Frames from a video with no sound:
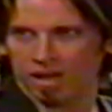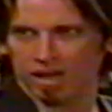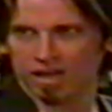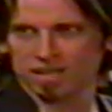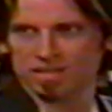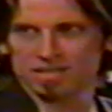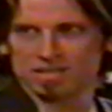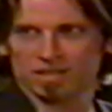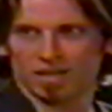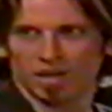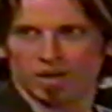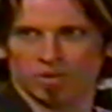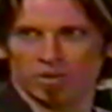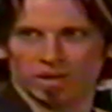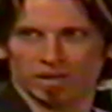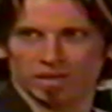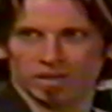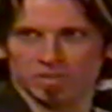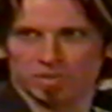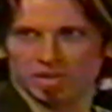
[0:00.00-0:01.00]
I didn't say I
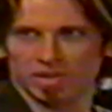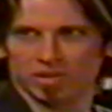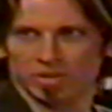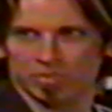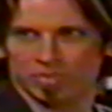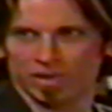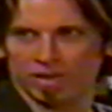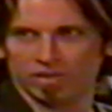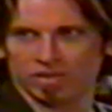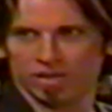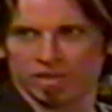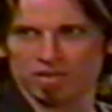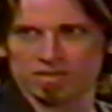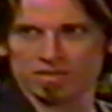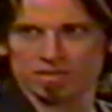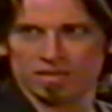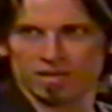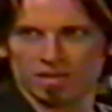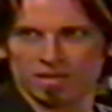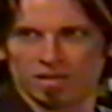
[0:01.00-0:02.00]
wanted to be at the penthouse.